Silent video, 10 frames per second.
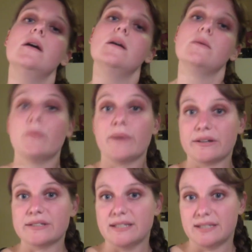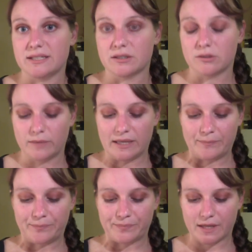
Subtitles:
what my OCD told me.